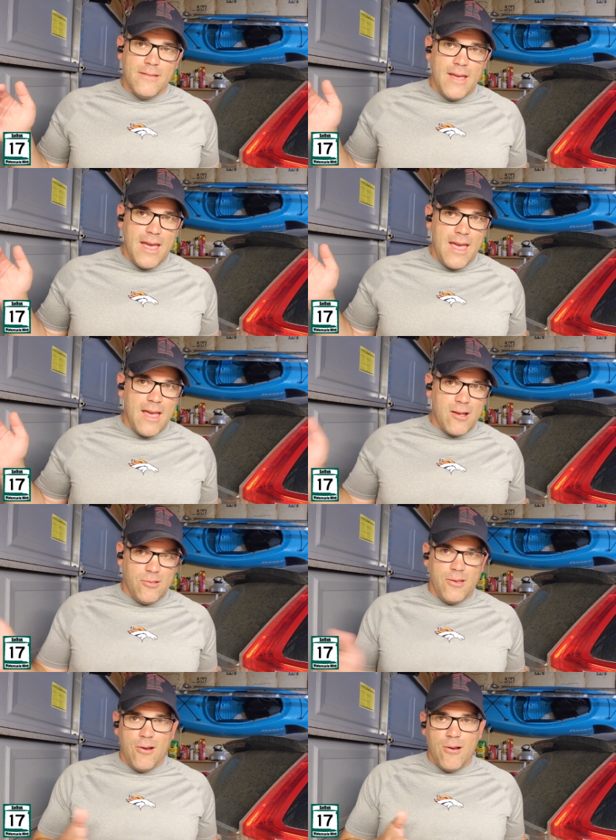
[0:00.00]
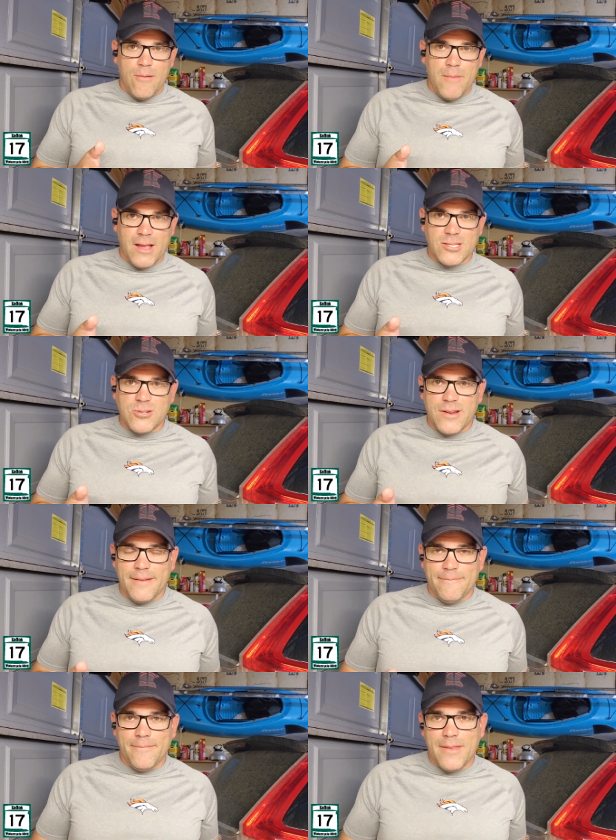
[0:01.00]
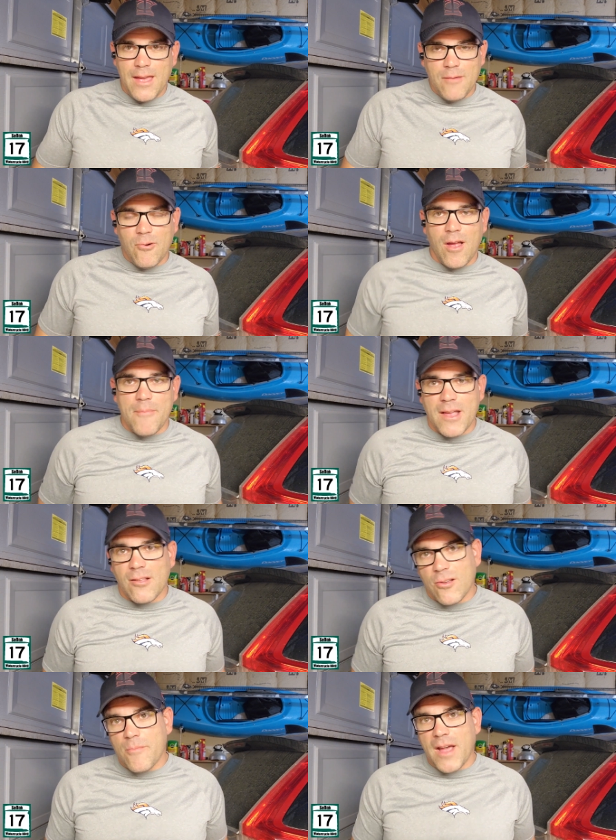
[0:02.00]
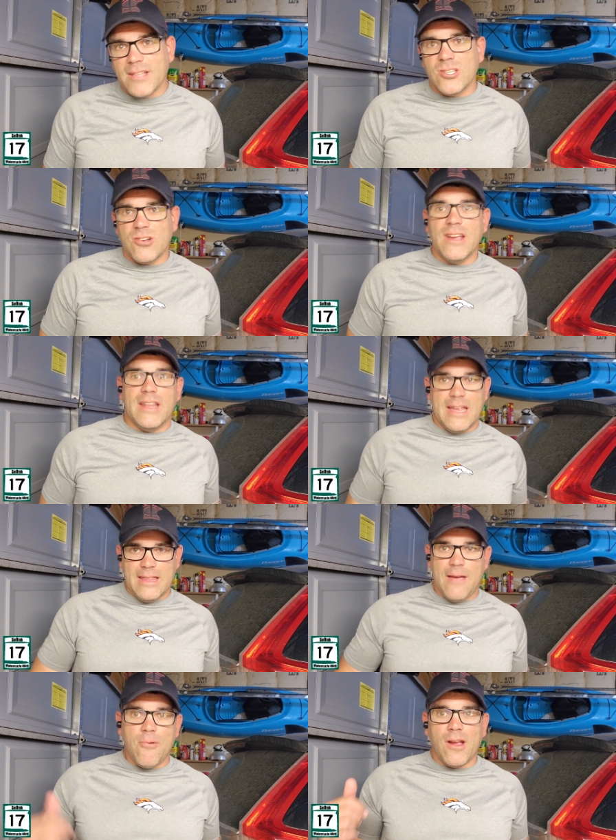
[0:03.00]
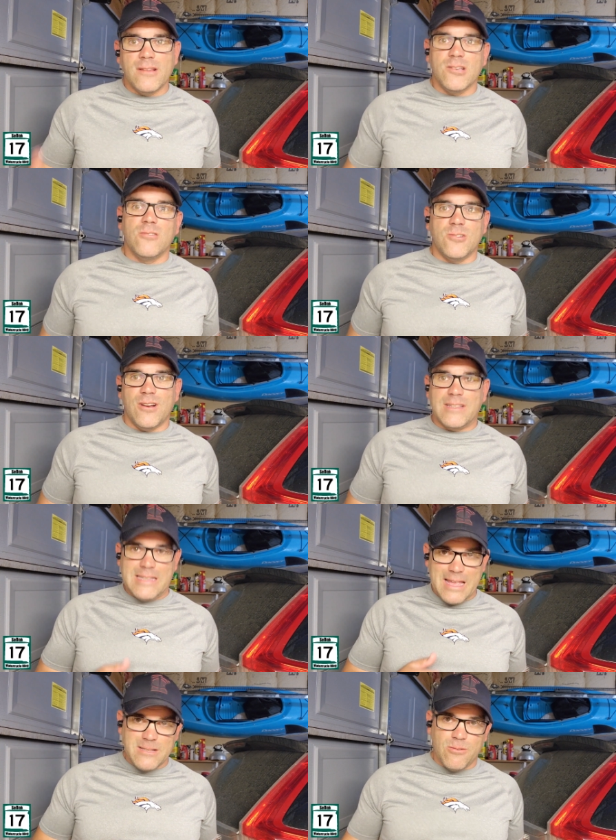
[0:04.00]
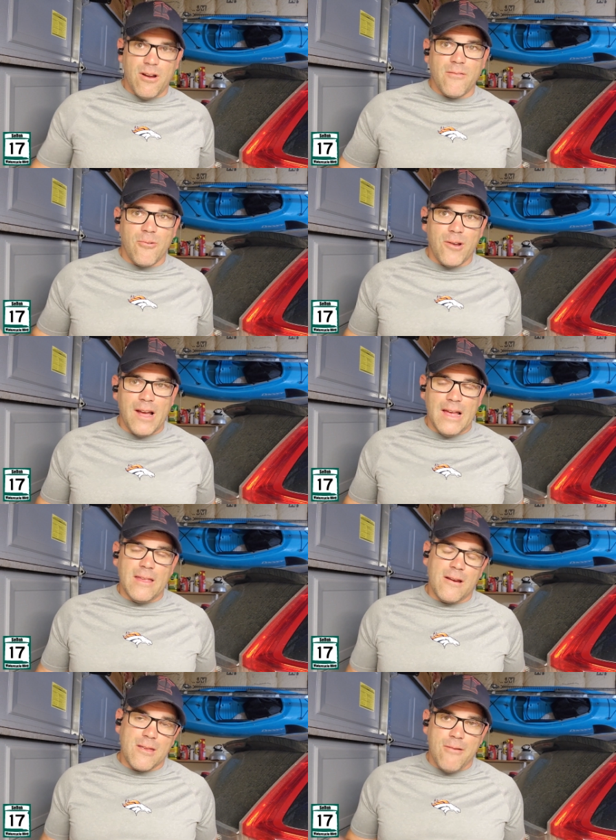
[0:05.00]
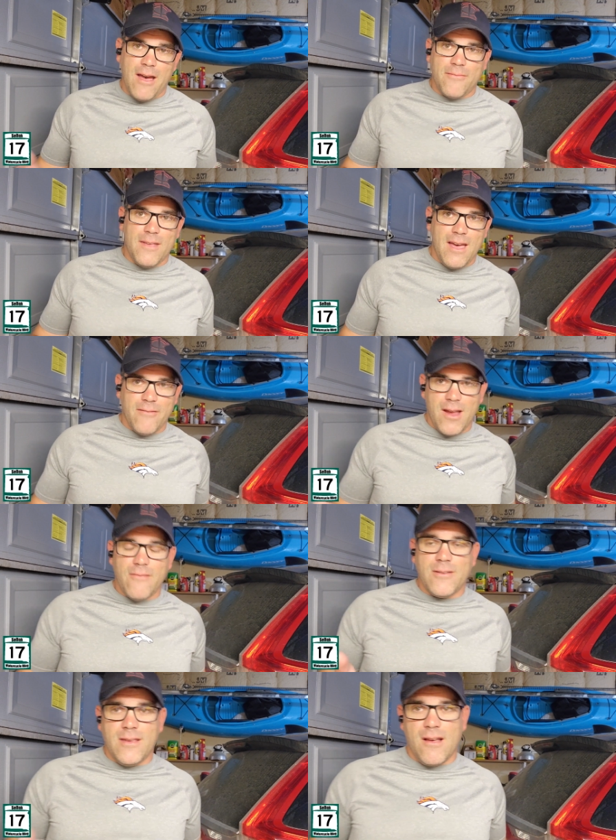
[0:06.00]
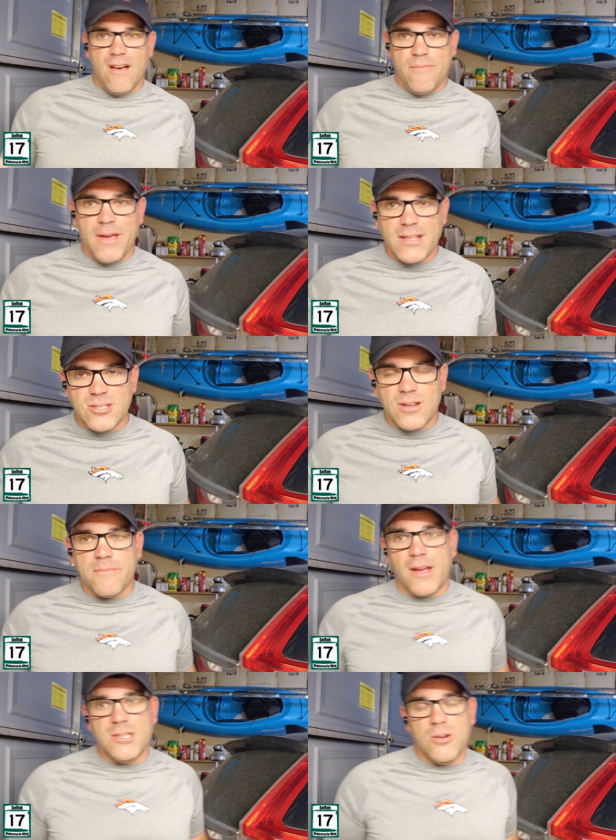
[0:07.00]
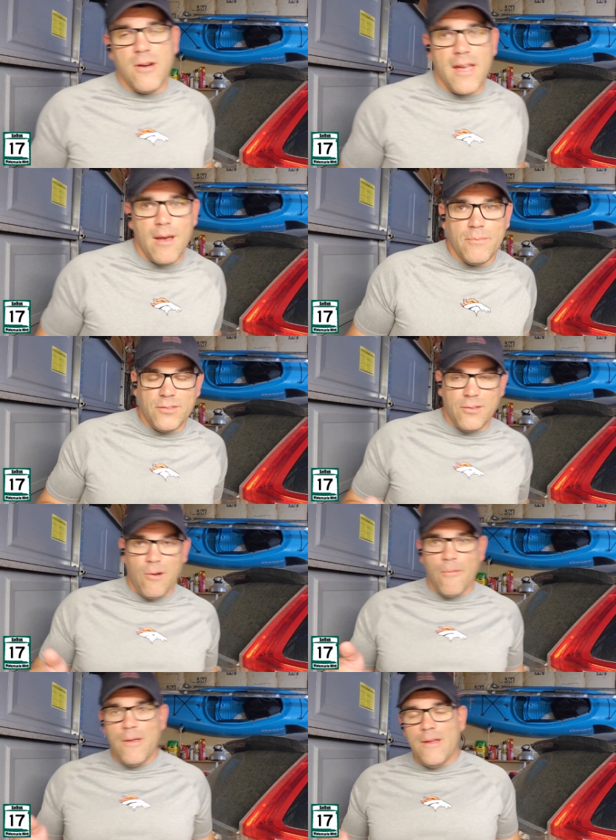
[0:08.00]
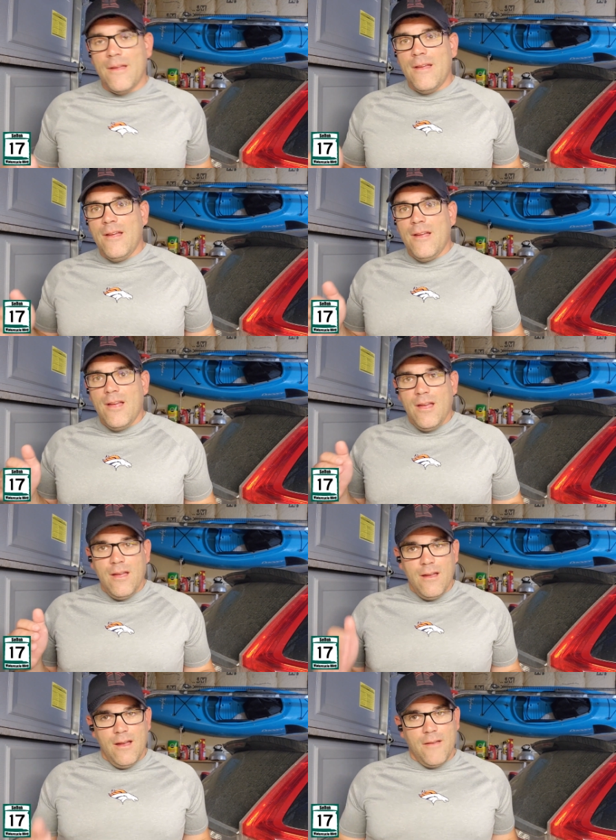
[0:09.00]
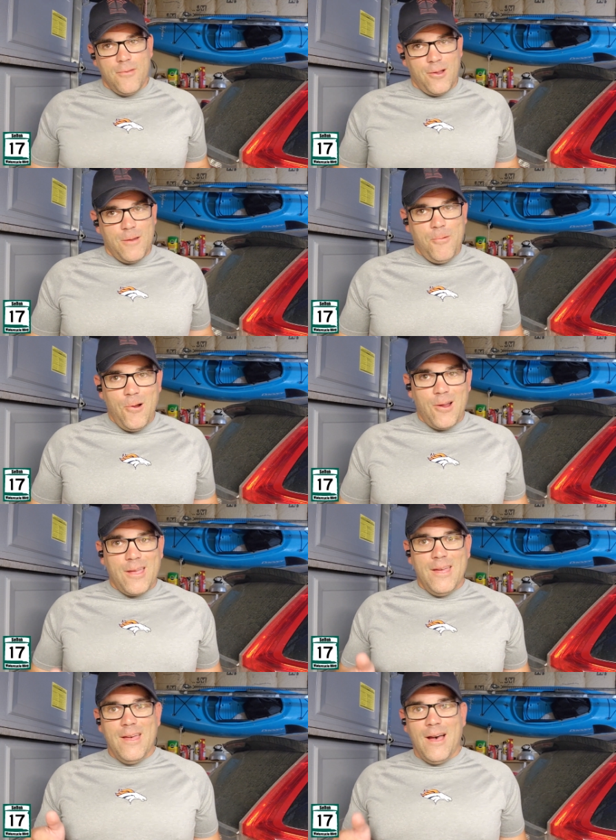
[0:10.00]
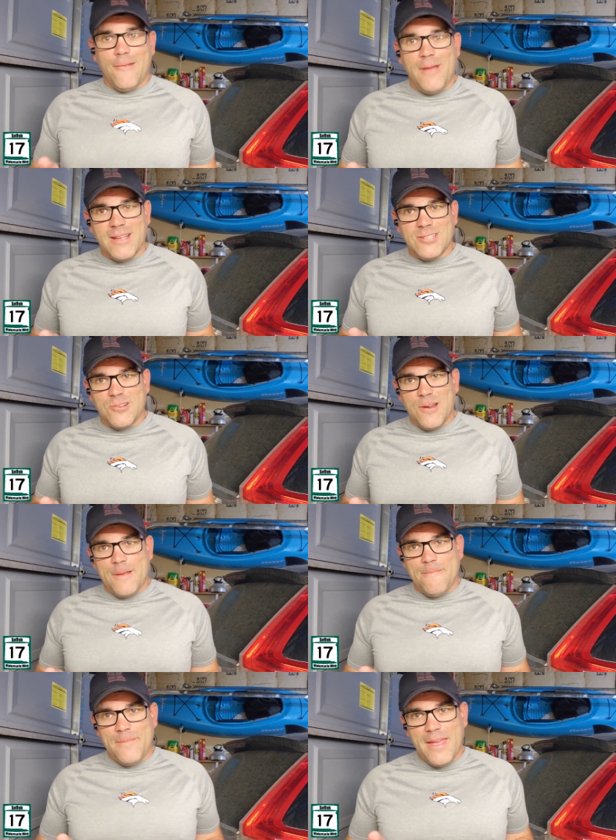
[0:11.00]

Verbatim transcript: they clear Main Street. And when I mean clear Main Street, they bring in tow trucks. They tow everyone out of there. You have to have everything off Main Street by 2 a.m. So if you're going to park on Main Street,